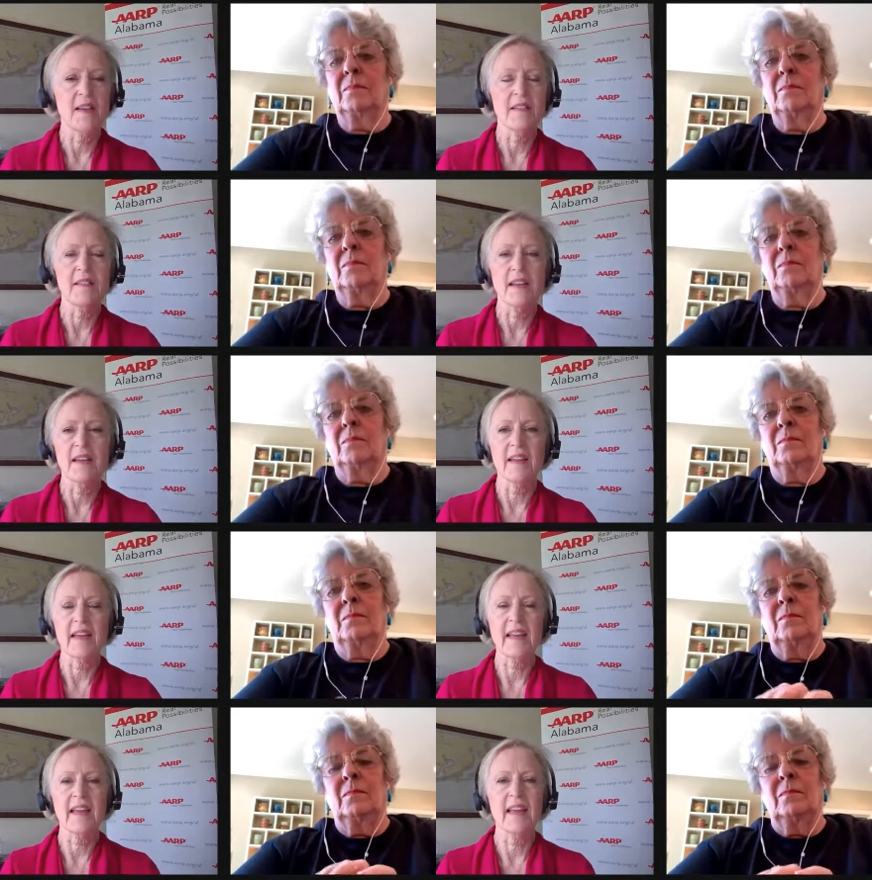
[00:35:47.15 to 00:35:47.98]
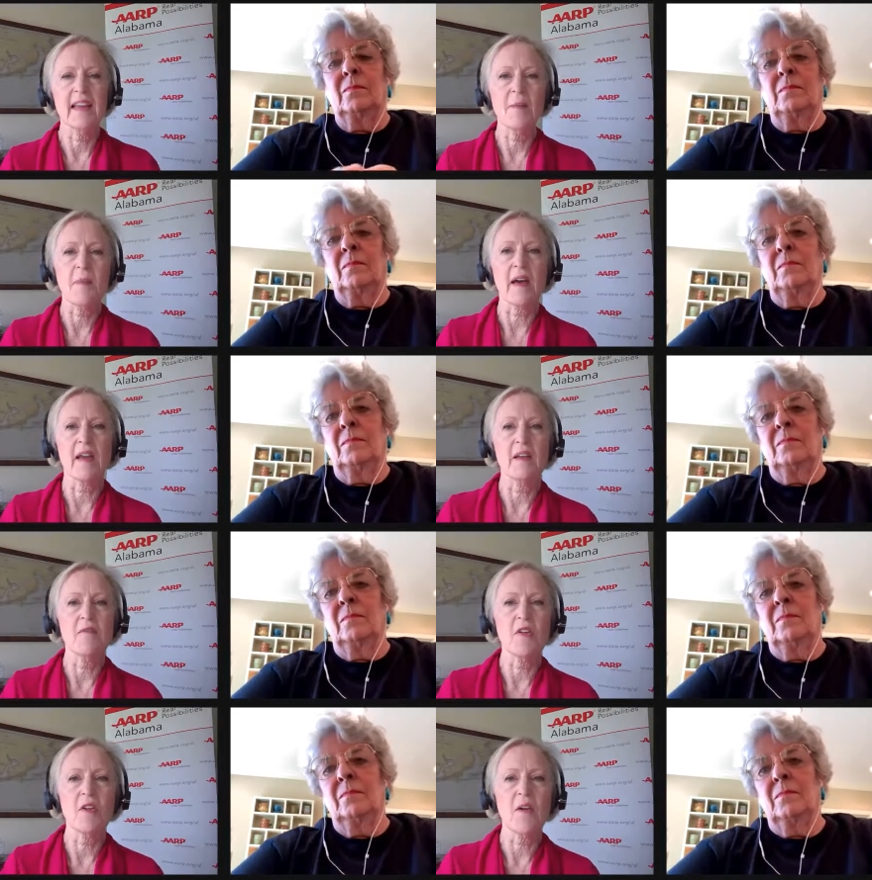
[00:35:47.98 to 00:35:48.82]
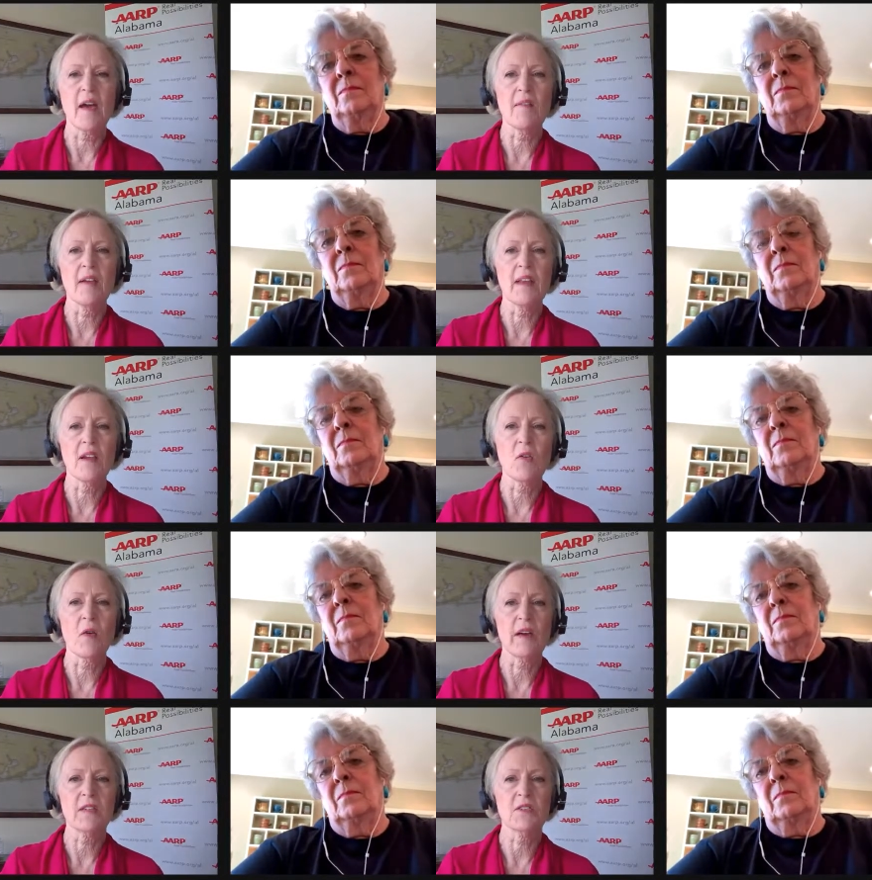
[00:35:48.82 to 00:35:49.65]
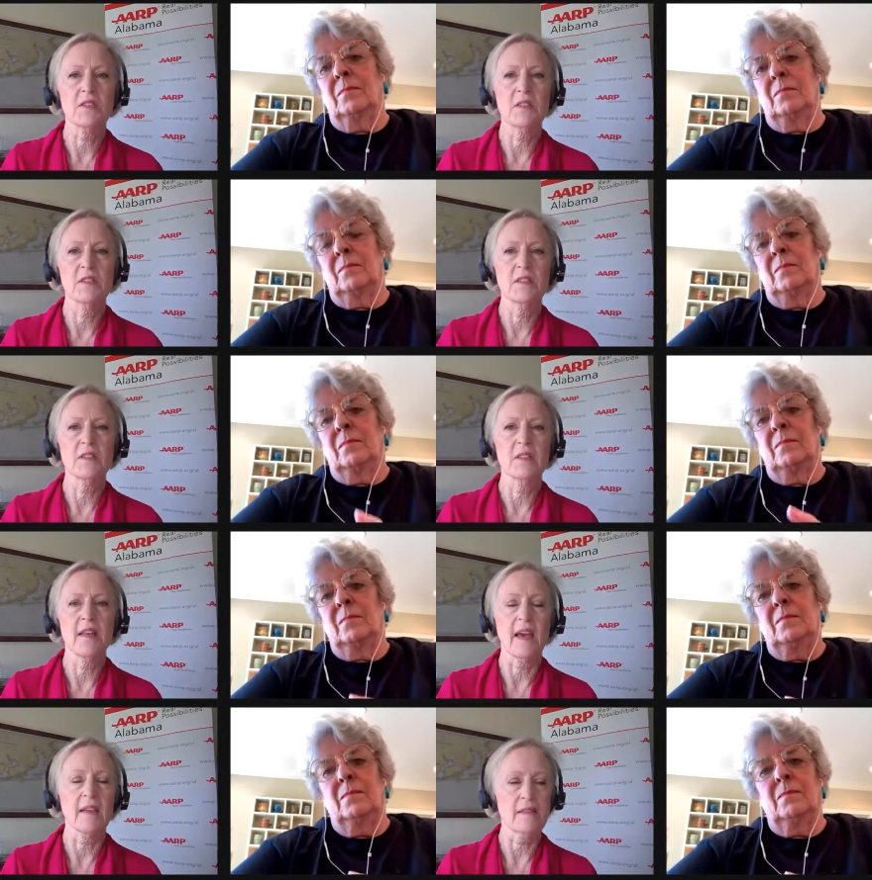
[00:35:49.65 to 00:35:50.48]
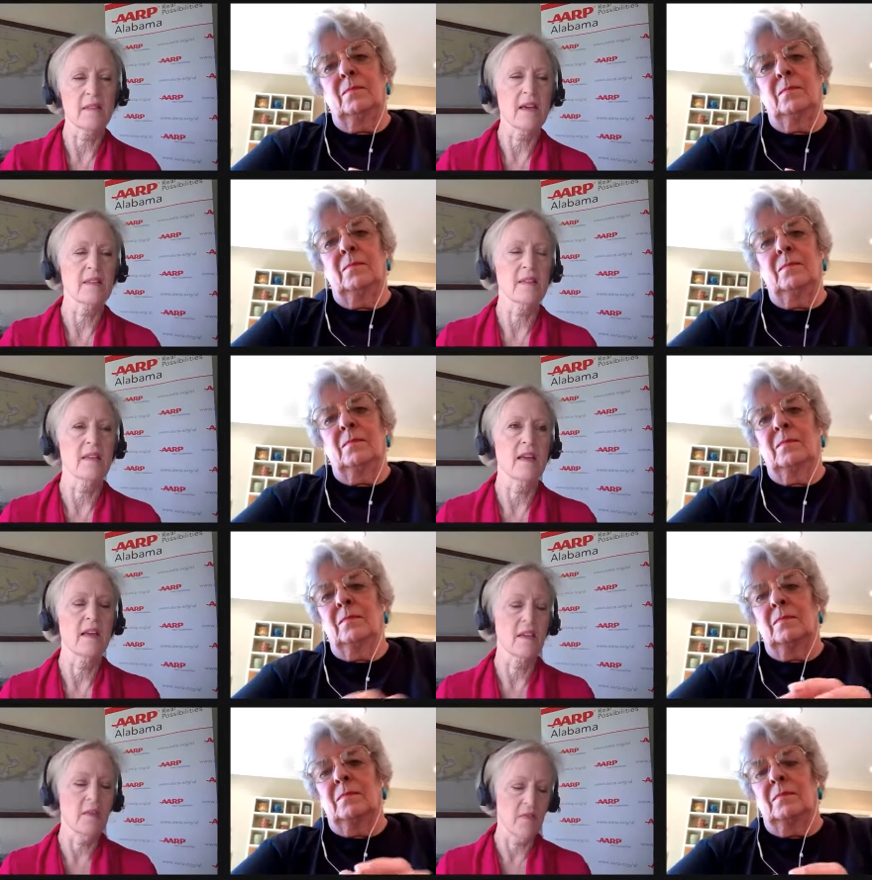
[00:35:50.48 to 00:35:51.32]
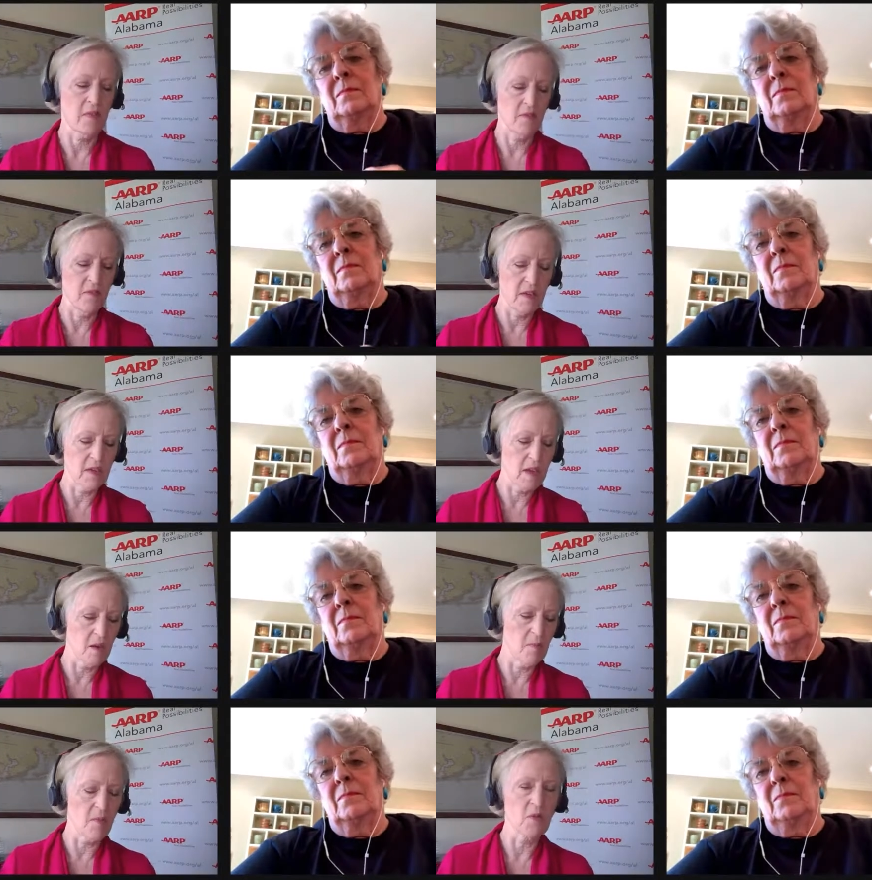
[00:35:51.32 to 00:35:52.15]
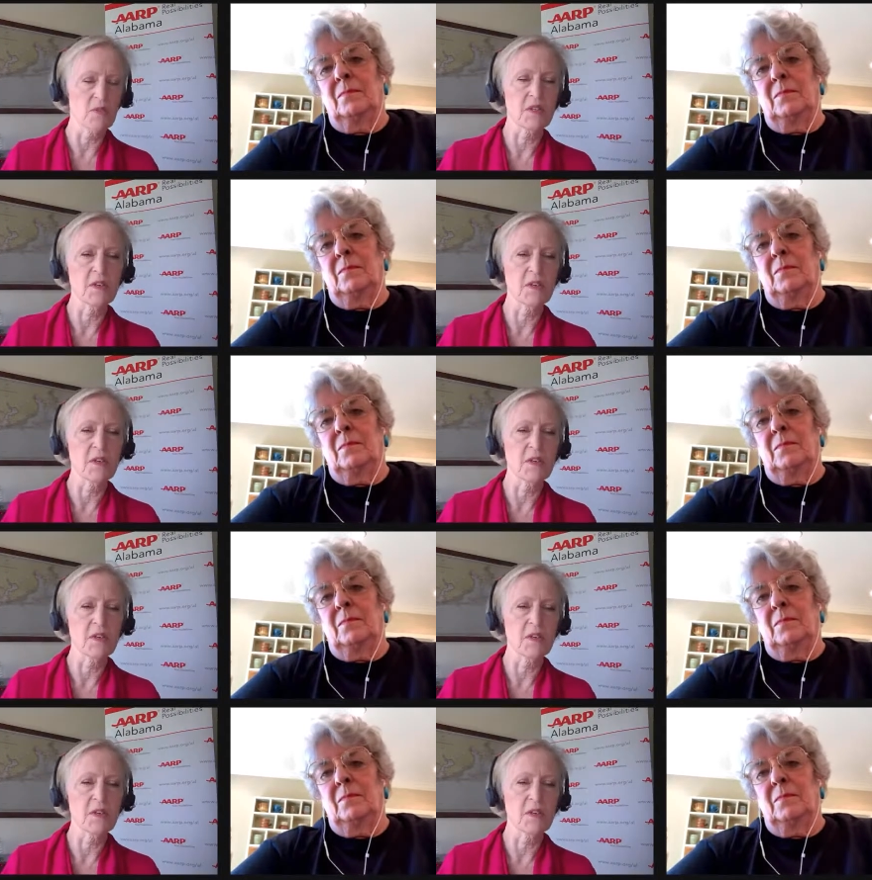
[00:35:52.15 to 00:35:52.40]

Speaker 1: And and again, anybody, if you have any questions, that that's the end of the video portion.